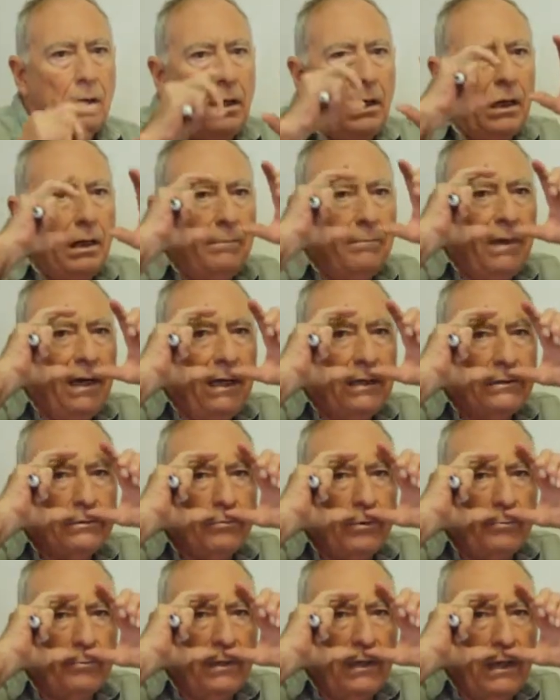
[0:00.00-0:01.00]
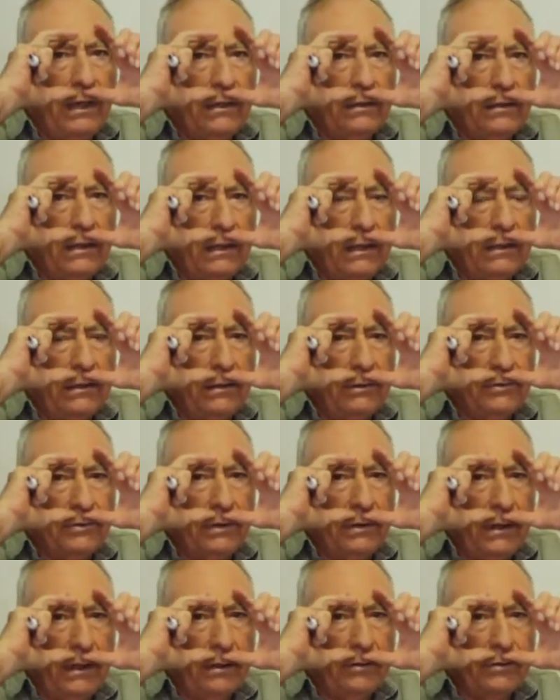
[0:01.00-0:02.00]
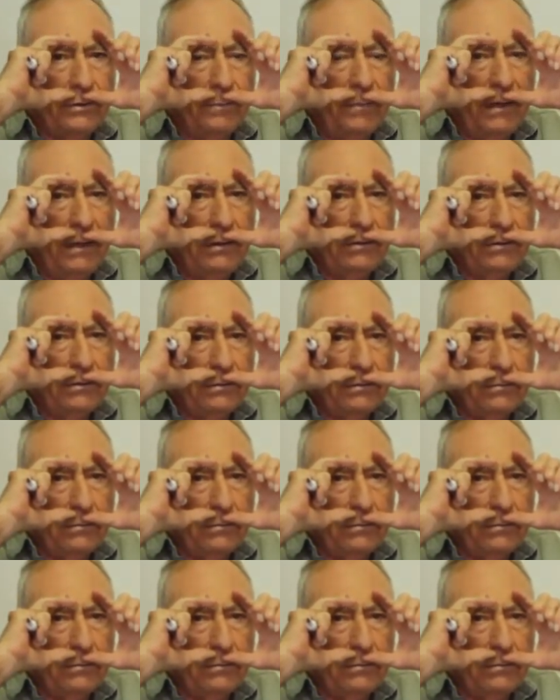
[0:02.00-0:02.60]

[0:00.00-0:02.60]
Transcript: Our mask, when we got it on, is an air space.